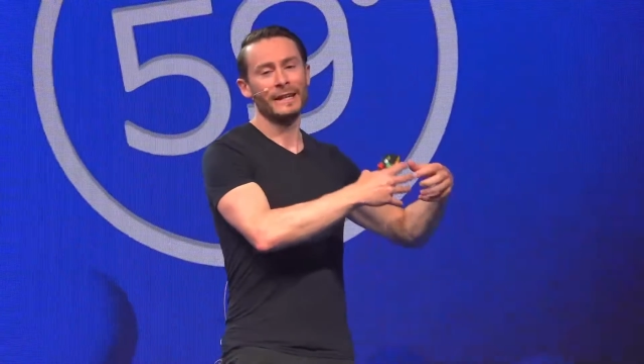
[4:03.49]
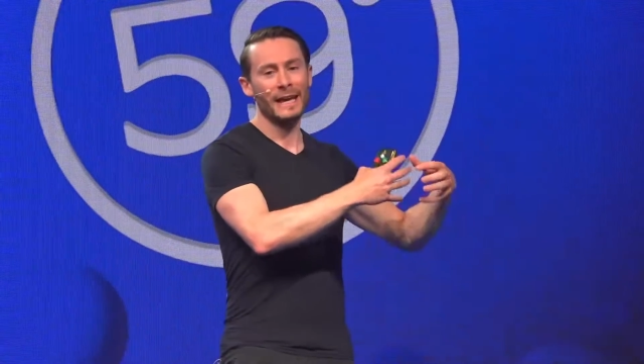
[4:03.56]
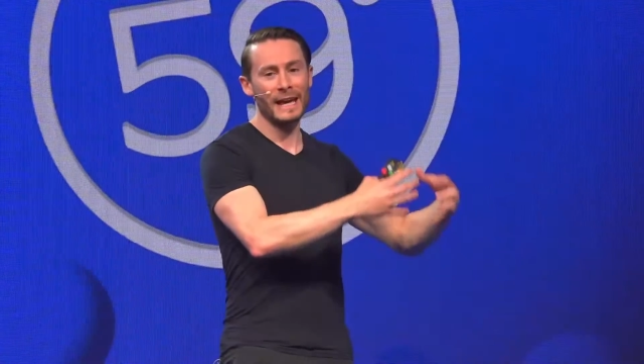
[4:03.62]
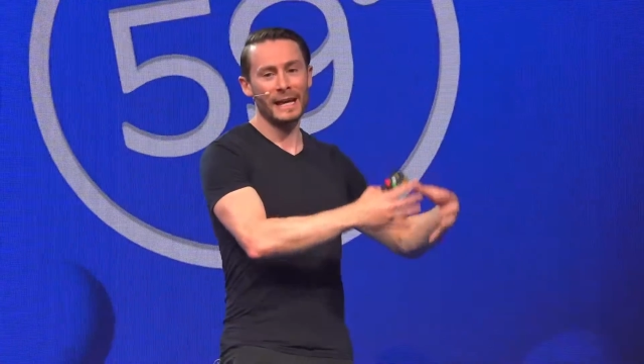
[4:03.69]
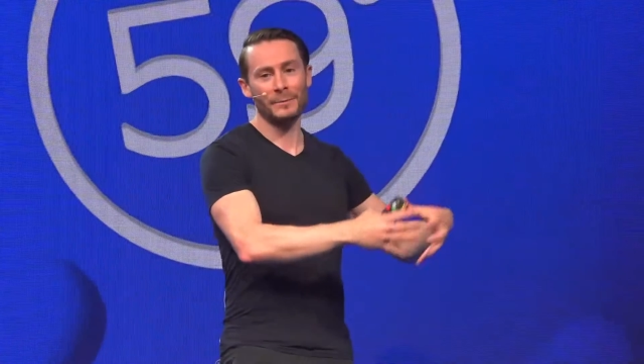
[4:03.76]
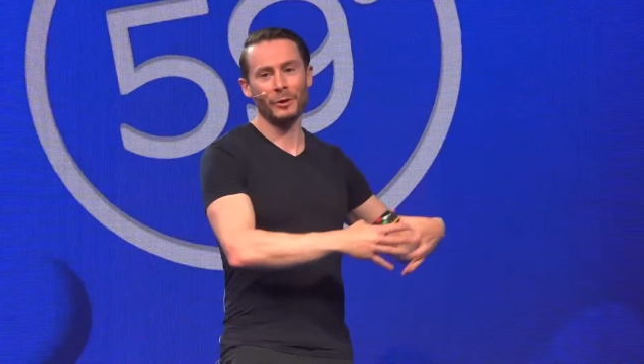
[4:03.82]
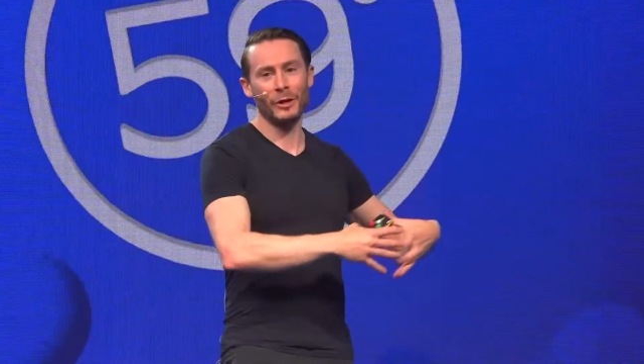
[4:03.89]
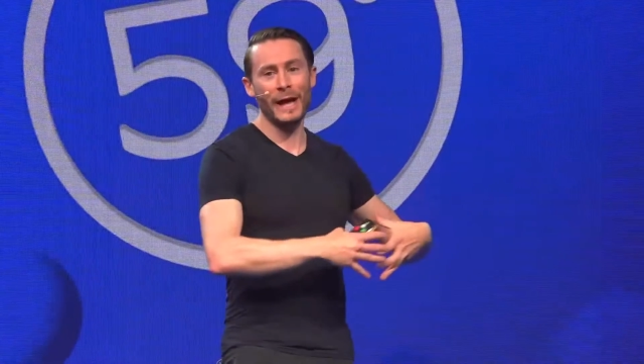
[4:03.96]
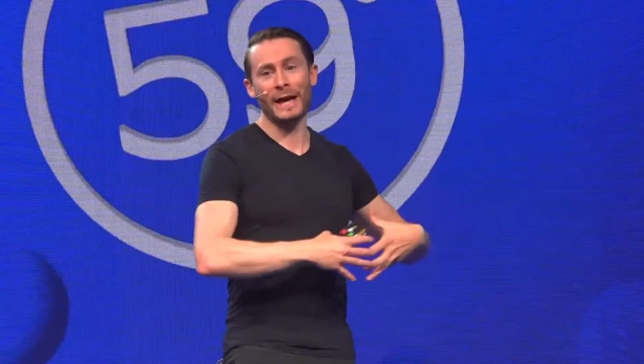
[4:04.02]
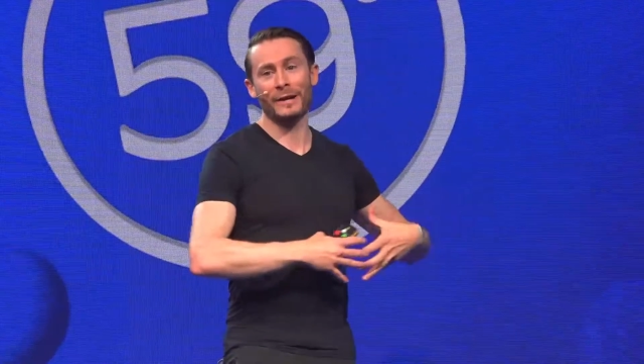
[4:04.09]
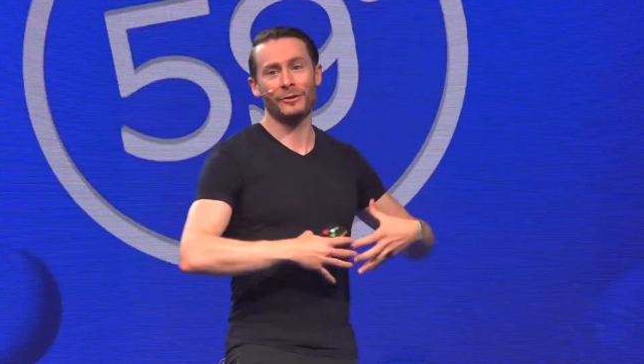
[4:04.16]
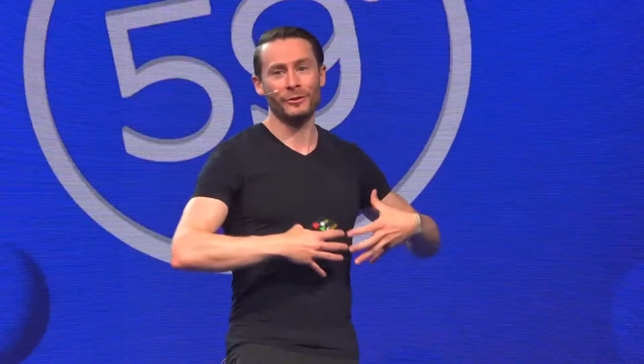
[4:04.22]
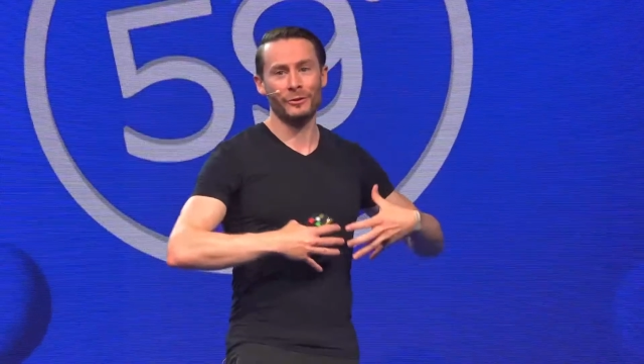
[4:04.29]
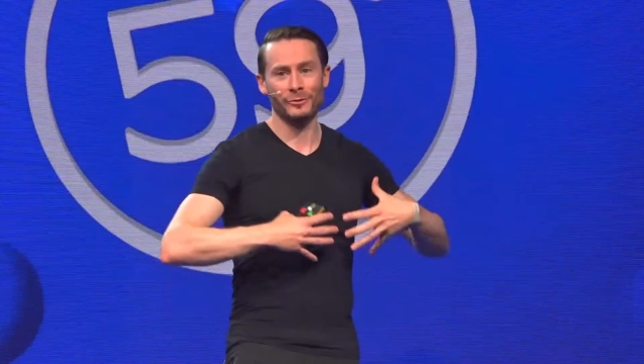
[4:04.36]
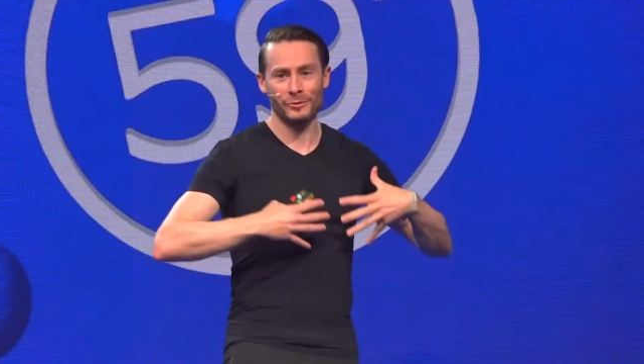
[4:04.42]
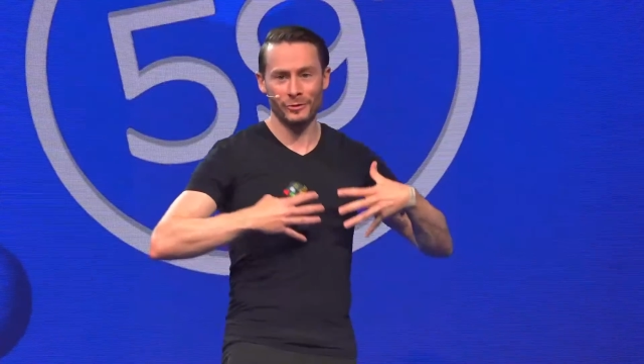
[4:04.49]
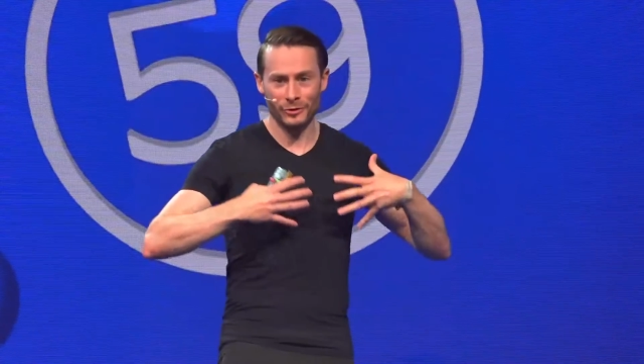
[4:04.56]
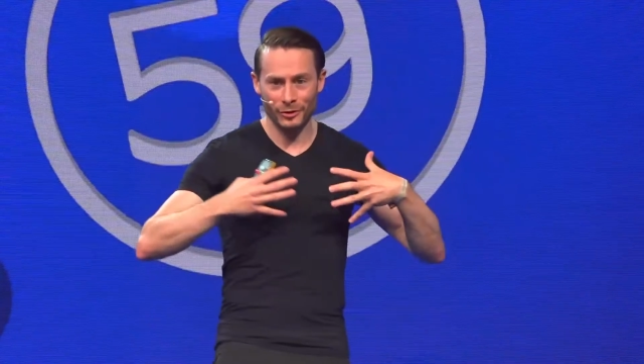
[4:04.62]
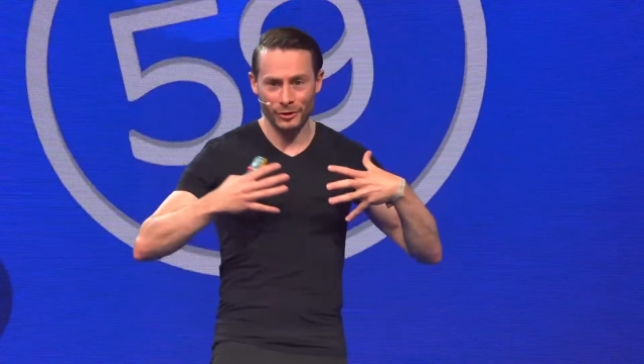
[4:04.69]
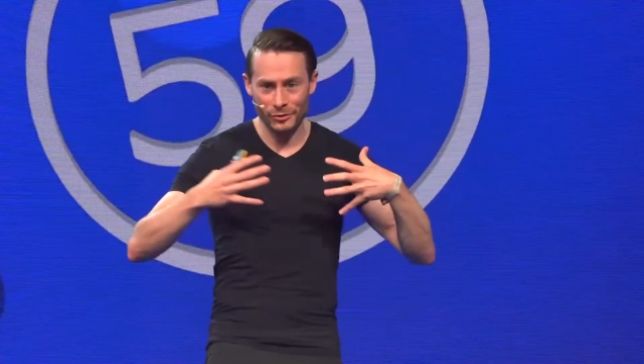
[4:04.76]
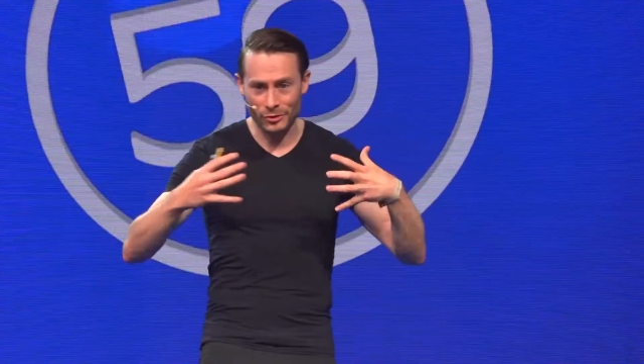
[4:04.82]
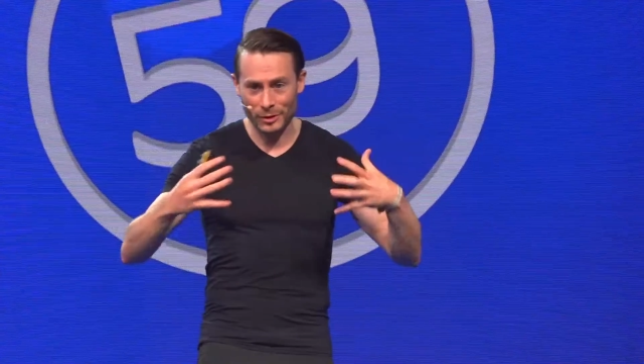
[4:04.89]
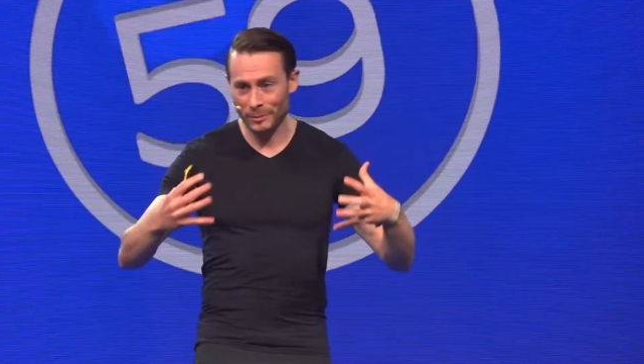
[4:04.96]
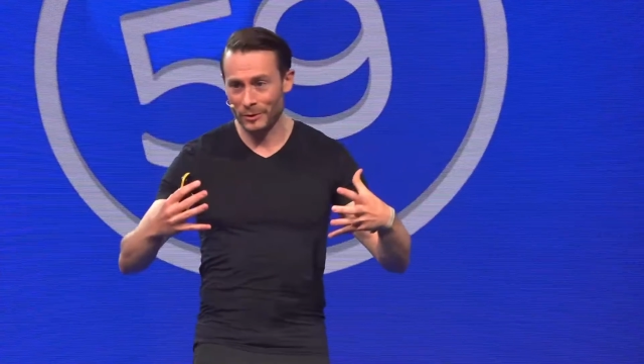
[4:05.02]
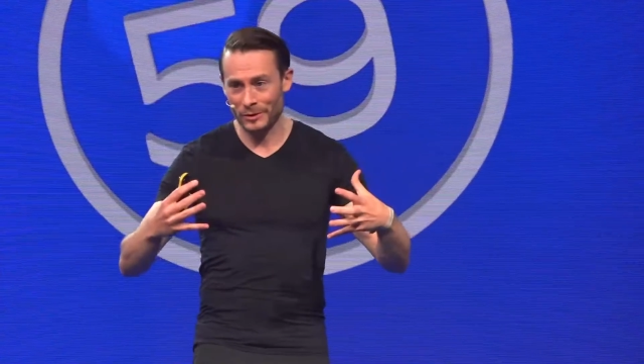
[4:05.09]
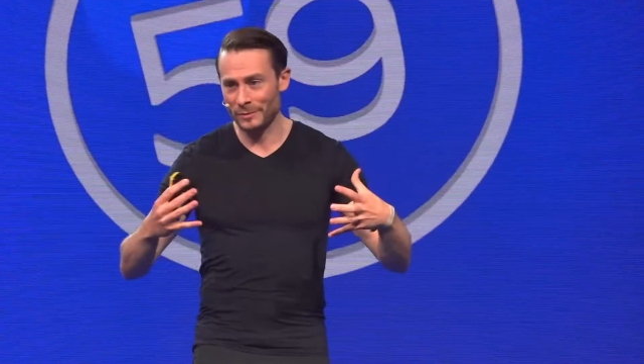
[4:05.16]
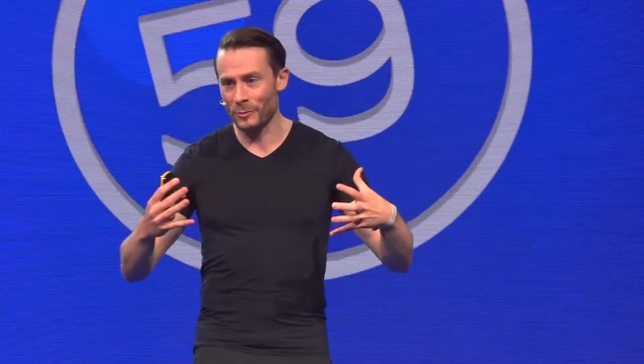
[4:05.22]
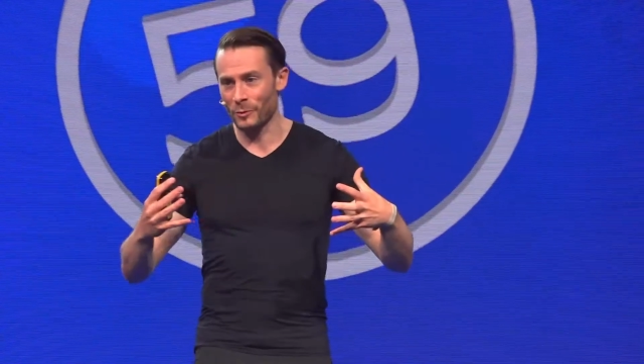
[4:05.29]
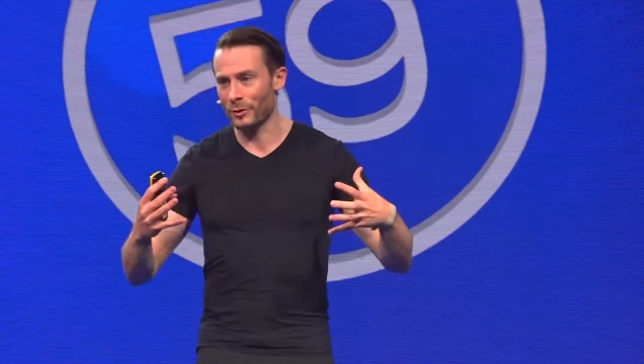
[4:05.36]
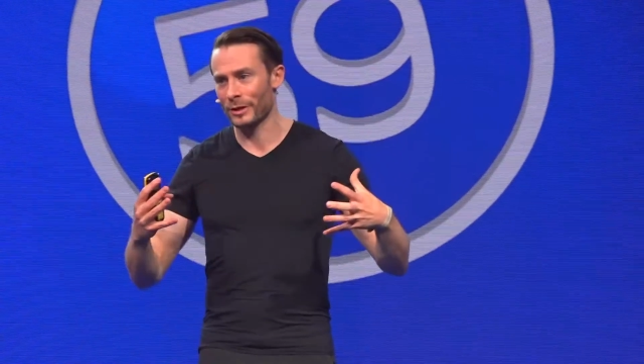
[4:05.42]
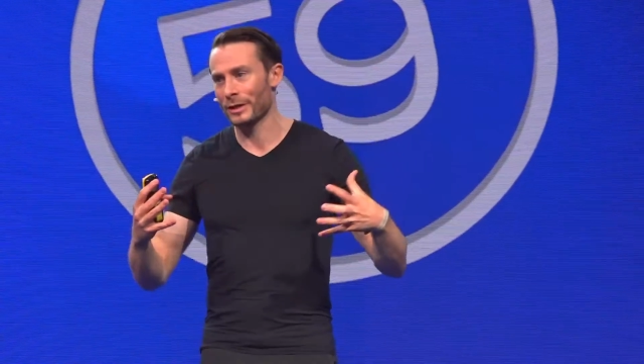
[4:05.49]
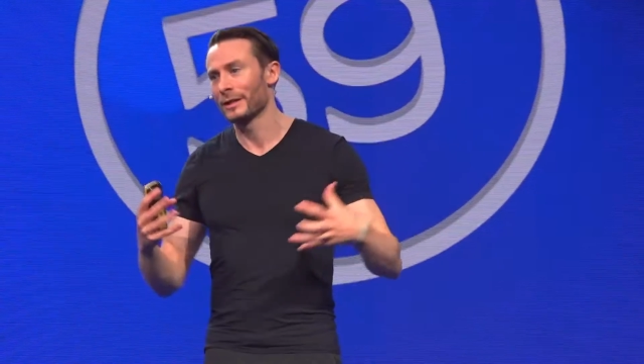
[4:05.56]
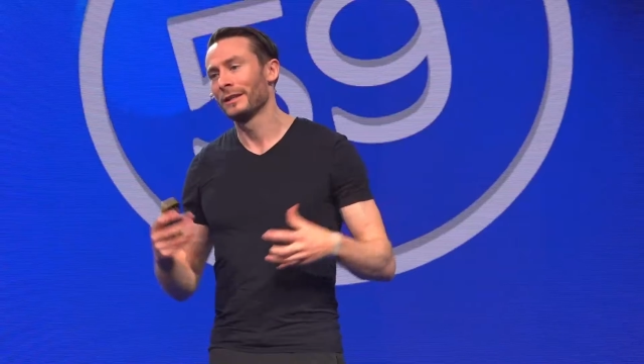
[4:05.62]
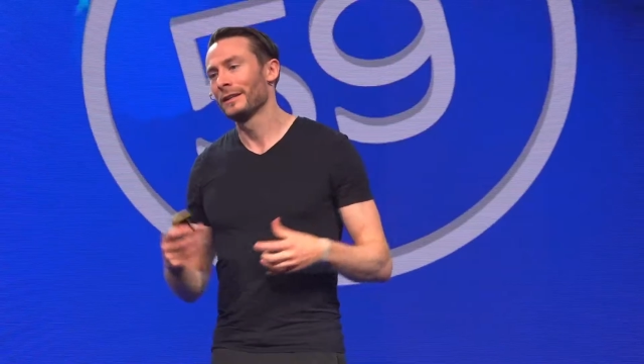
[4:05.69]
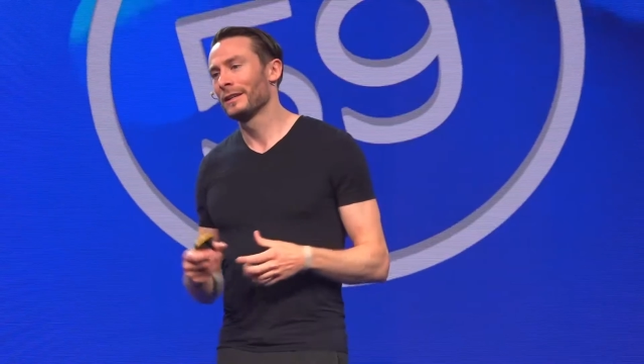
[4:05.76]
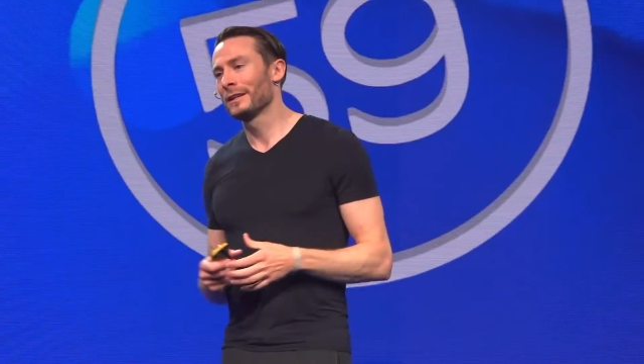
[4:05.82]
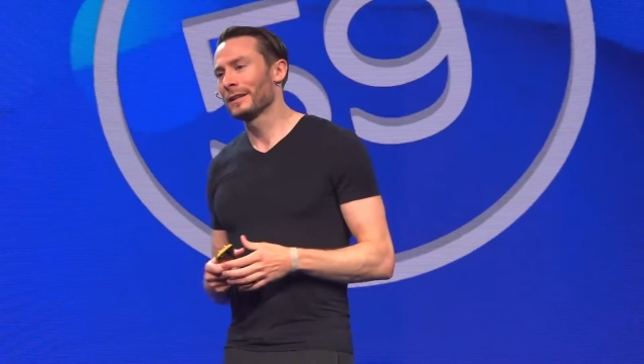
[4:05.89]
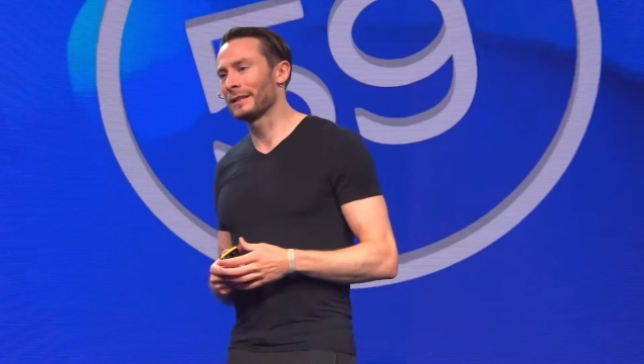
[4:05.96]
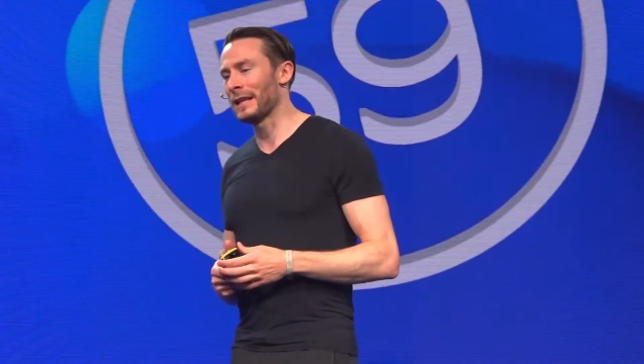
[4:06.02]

Animal agriculture contributes more to